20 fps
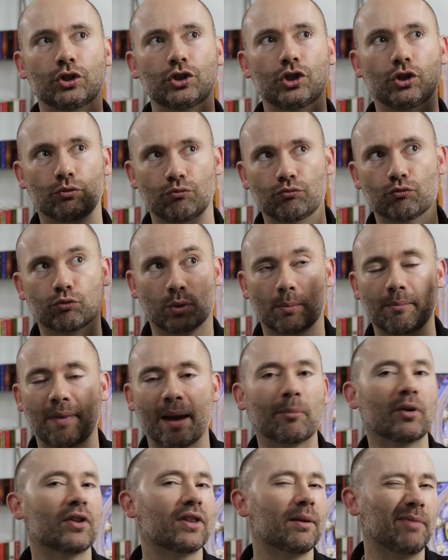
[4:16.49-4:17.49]
do you
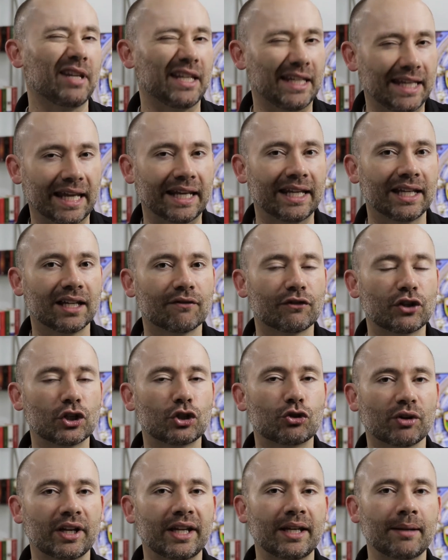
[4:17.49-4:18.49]
remember the beginning of the
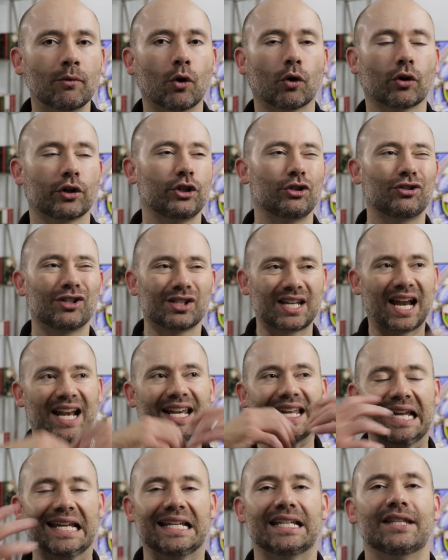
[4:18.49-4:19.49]
dream or are you just kind
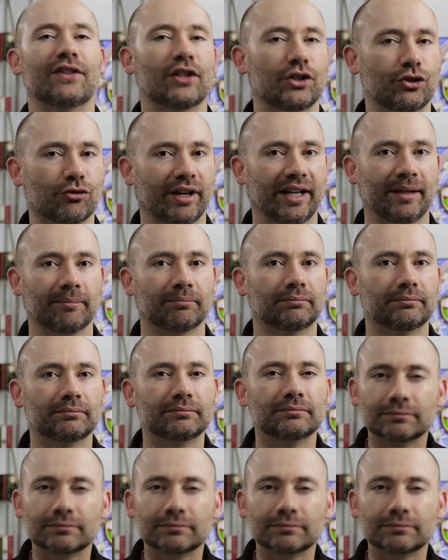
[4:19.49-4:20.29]
of in the dream?